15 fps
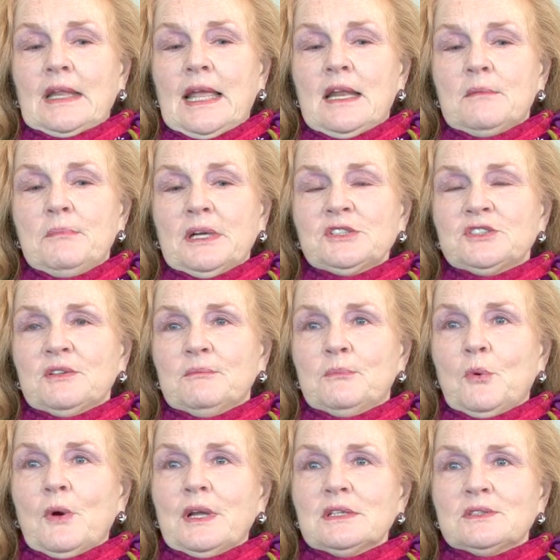a bunch of
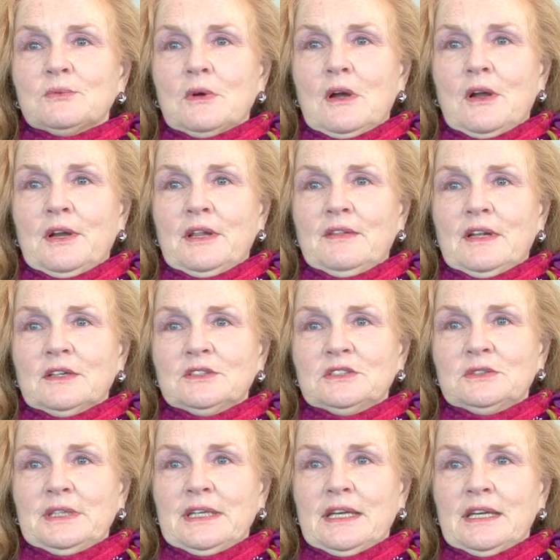boys were already there
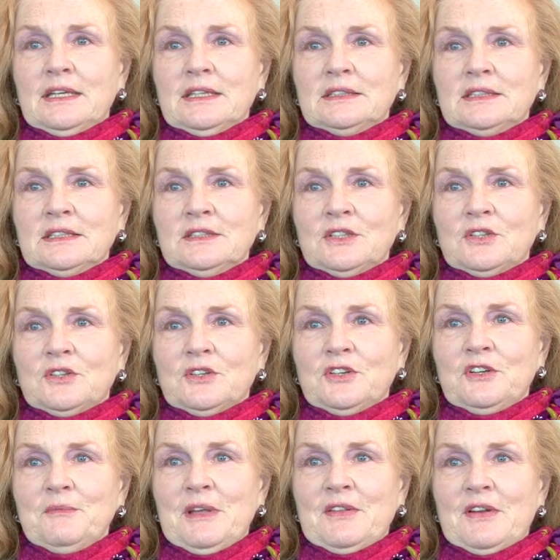doing it, it didn't occur
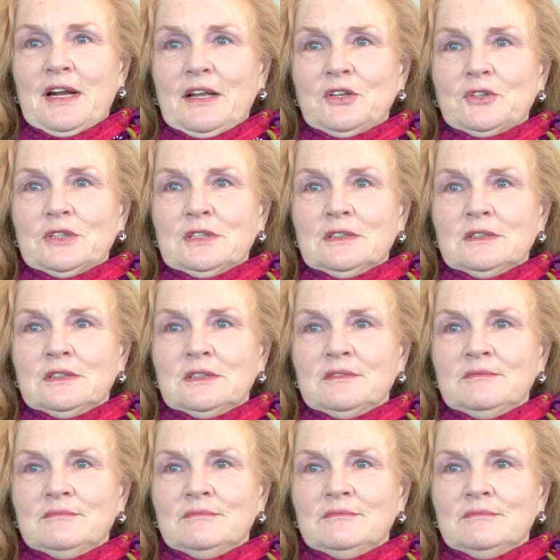to me that I couldn't.